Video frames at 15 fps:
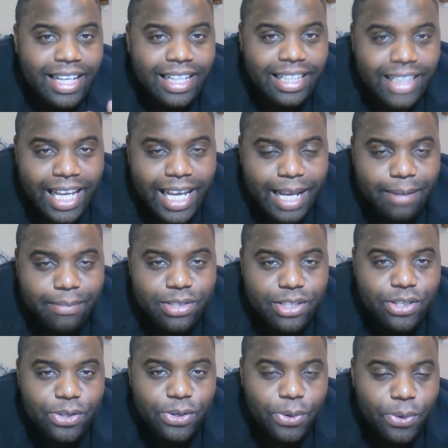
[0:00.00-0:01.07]

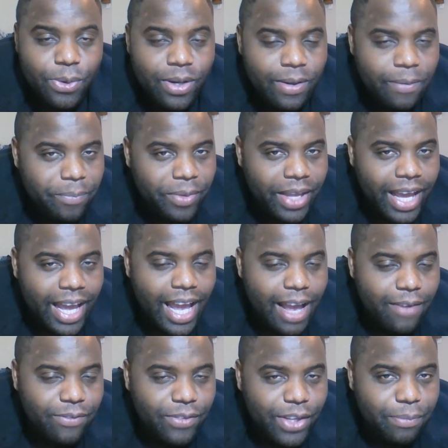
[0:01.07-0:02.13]
claims to
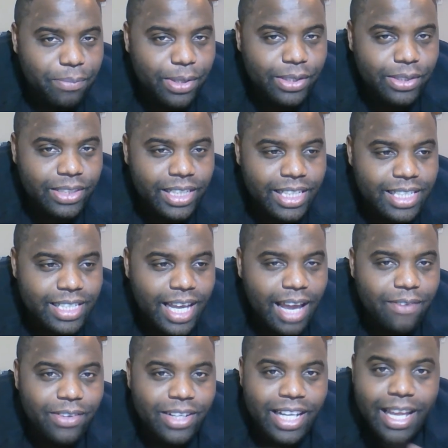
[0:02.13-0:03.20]
have the ability to
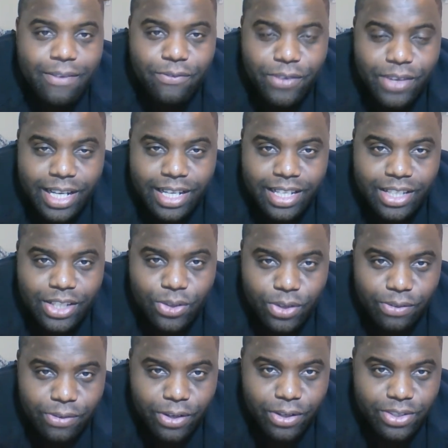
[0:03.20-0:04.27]
have an infinite
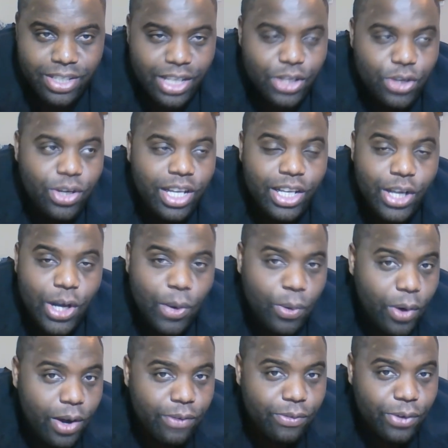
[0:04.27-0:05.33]
universe that you can
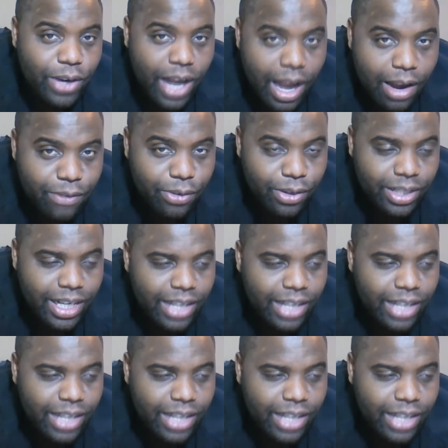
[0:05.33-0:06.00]
go on forever.